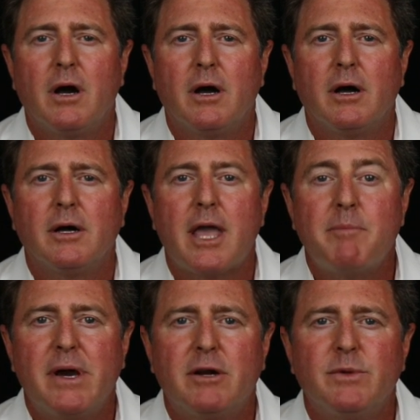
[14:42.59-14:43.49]

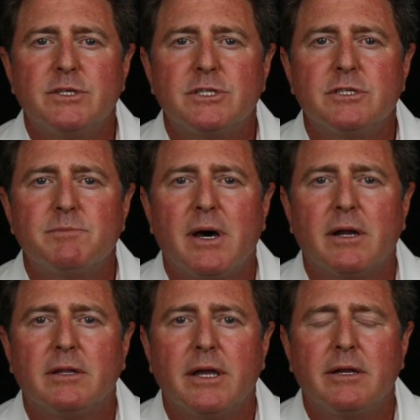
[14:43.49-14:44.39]
A better business
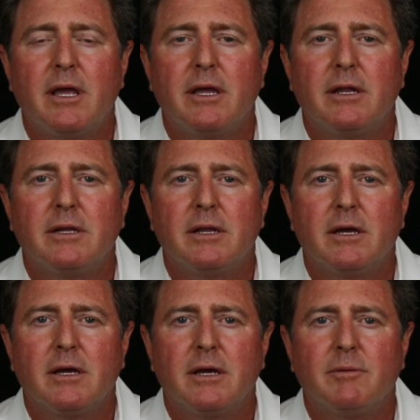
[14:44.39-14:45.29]
model and
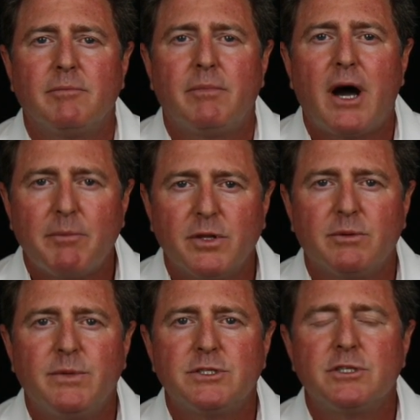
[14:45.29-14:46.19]

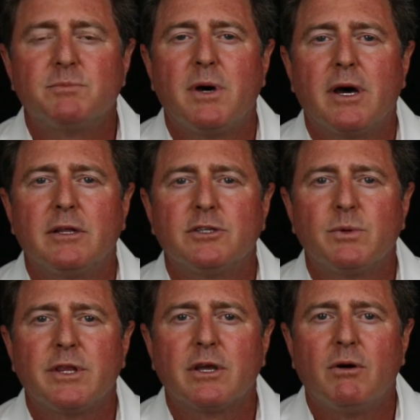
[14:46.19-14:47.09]
popular business model
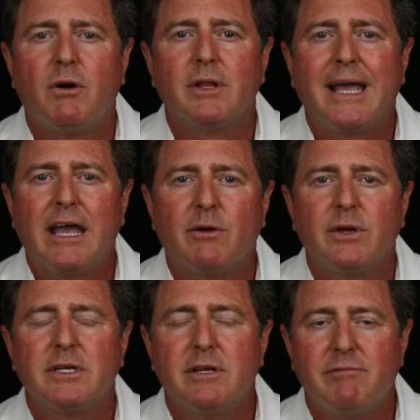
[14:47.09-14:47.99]
is what they call
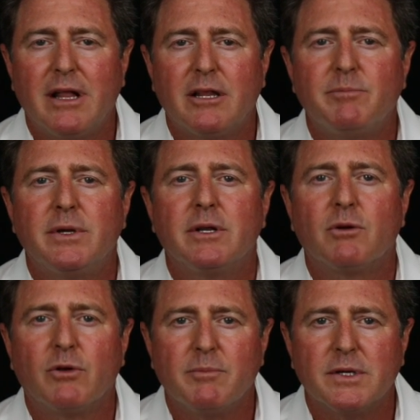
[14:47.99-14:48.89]
area development
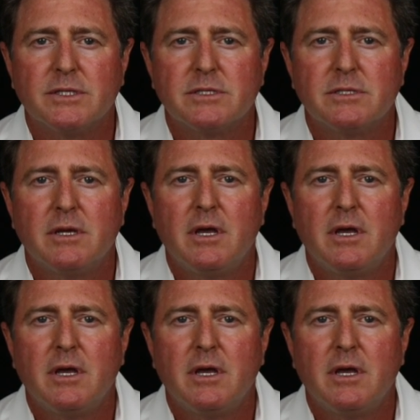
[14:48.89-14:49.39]
agreements.